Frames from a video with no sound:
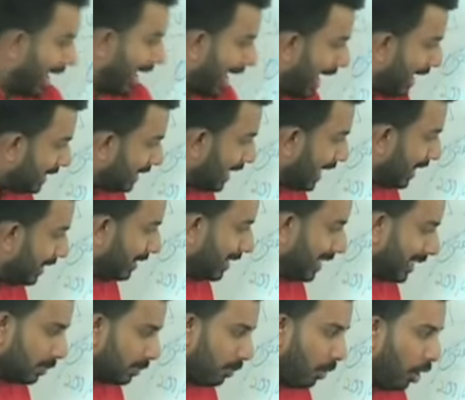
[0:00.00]
I tell
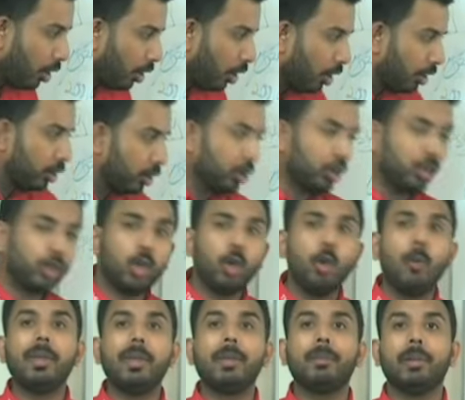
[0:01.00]
this moron
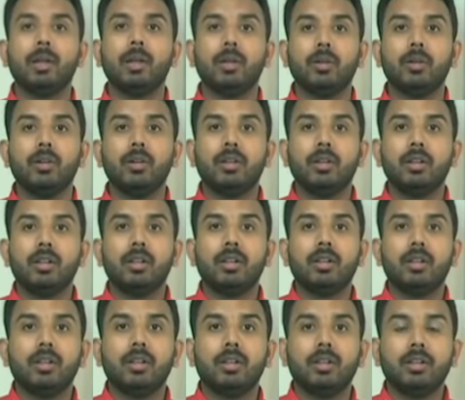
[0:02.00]
2 people know.
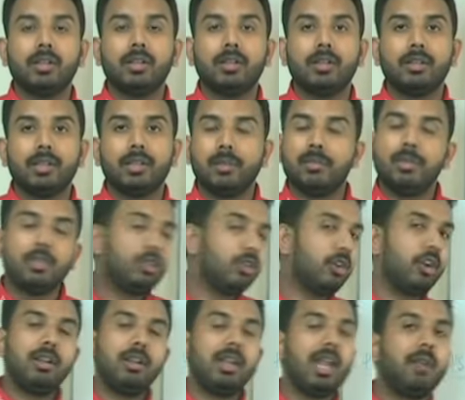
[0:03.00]
That means you're
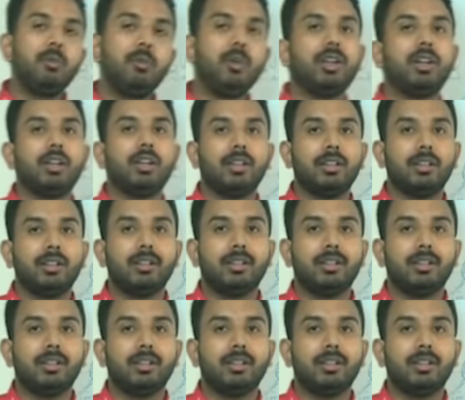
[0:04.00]
not a networker.